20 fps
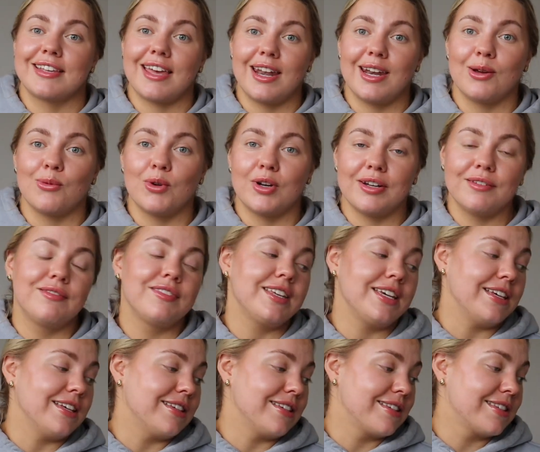getting one of
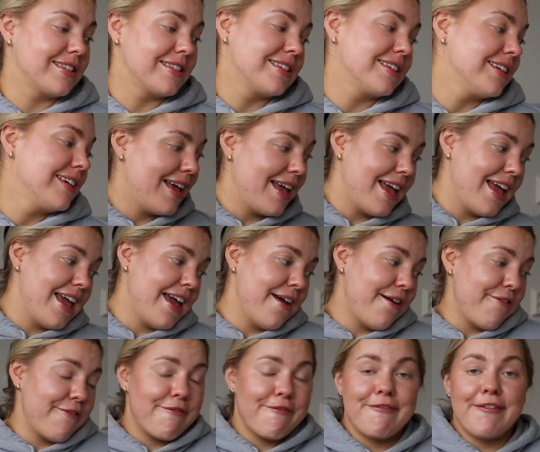these
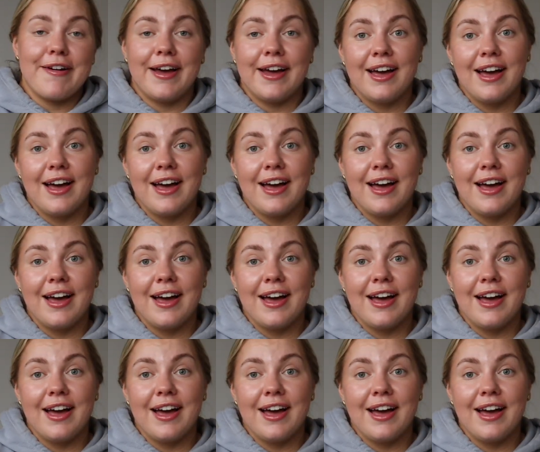if